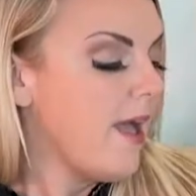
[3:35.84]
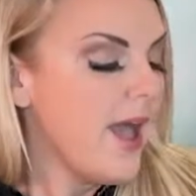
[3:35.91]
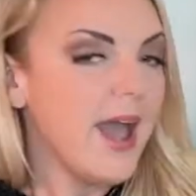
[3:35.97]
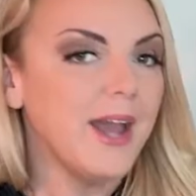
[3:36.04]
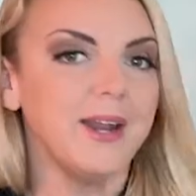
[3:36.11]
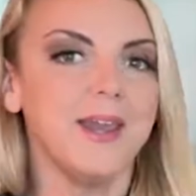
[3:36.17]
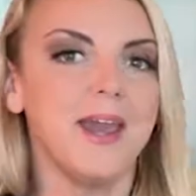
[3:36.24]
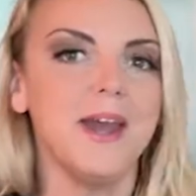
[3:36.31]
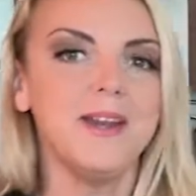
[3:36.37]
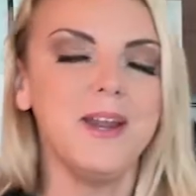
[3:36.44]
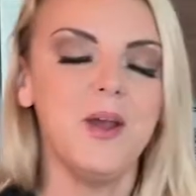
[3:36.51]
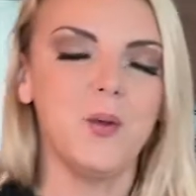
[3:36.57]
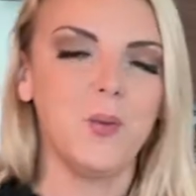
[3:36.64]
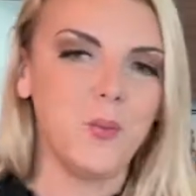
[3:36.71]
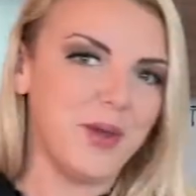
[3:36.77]
And
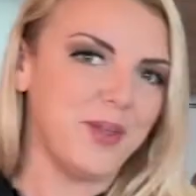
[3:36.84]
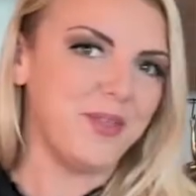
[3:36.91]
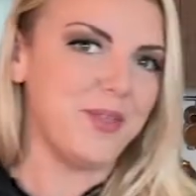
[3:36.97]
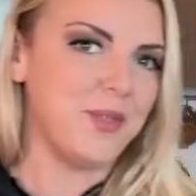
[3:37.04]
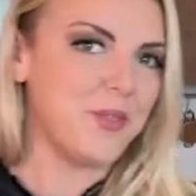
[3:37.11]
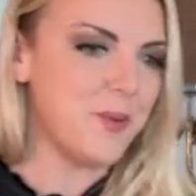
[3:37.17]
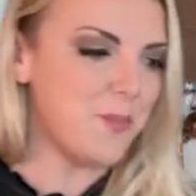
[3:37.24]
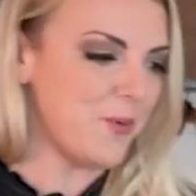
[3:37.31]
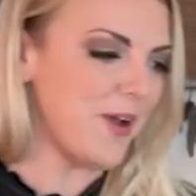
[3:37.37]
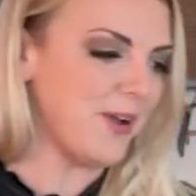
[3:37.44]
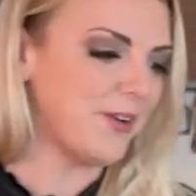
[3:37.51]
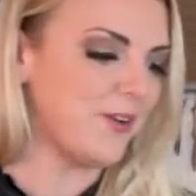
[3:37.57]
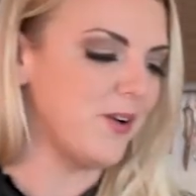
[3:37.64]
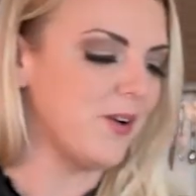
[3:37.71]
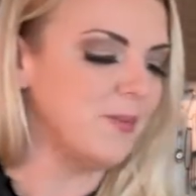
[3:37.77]
again, with the
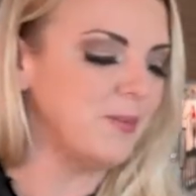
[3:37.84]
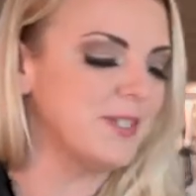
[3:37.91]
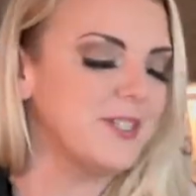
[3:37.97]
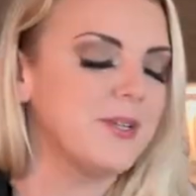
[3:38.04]
breadcrumbs.